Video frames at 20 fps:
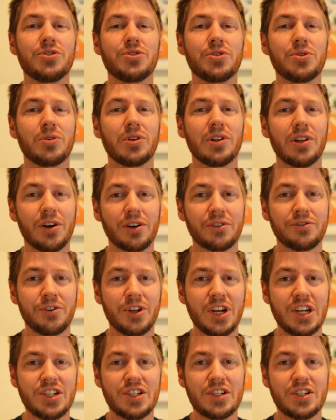shoot log
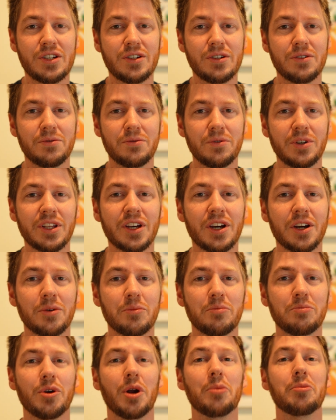footage with a
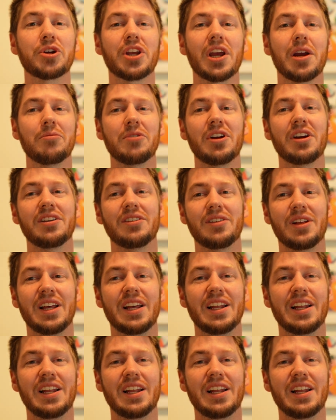proper camera,